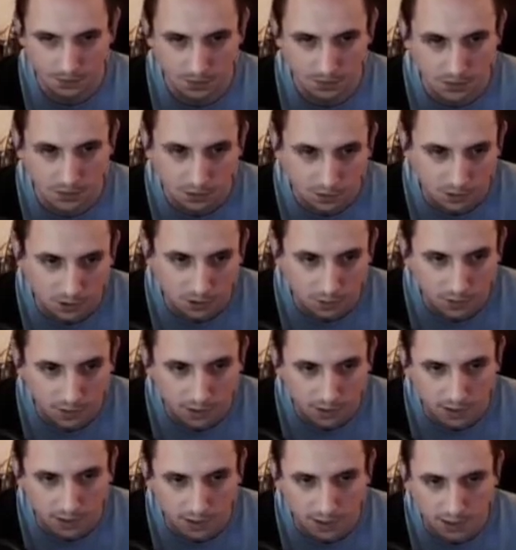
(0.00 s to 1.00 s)
Knuckles are
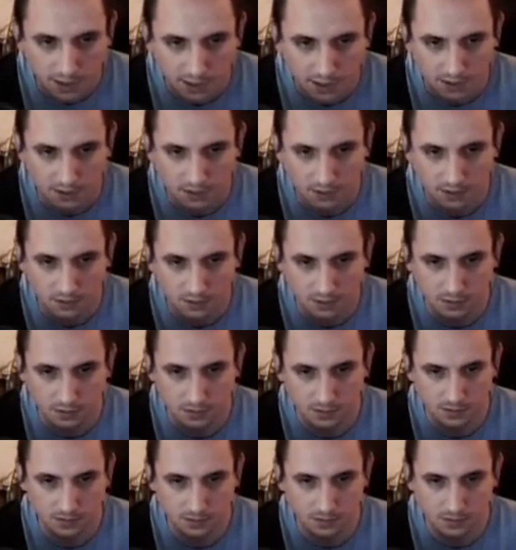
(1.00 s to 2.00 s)
really good here.
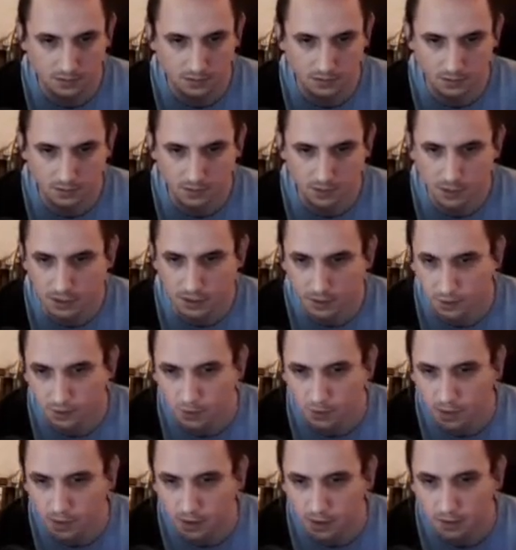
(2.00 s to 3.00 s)
You can hit
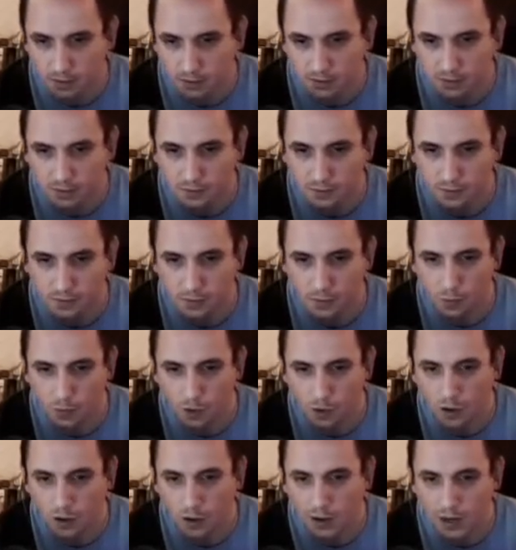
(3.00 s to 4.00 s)
through the
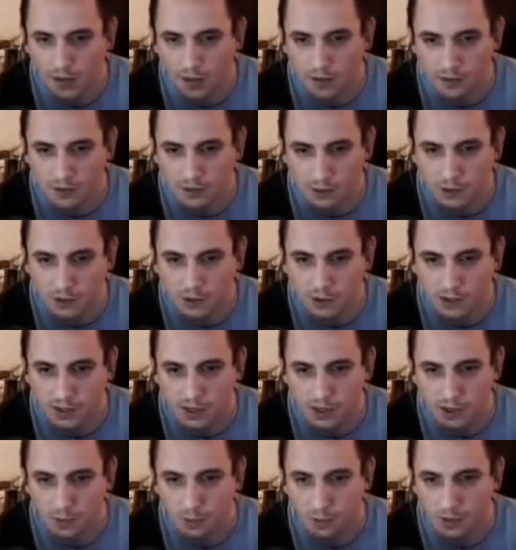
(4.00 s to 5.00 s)
wall and the switch
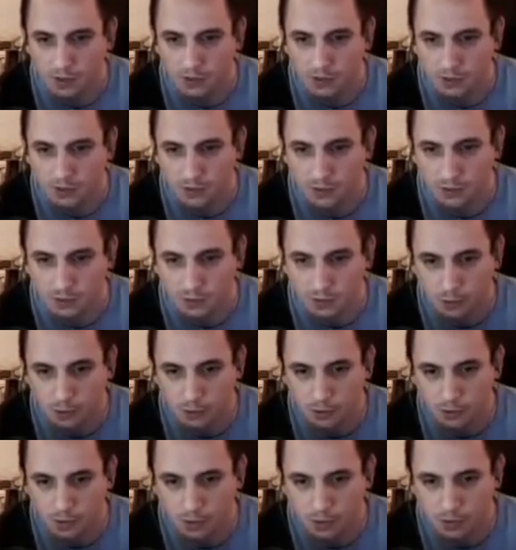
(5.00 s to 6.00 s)
there in one
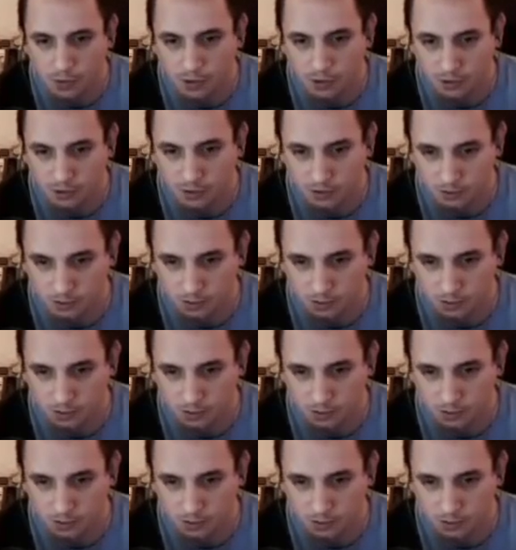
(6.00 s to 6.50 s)
fluid motion.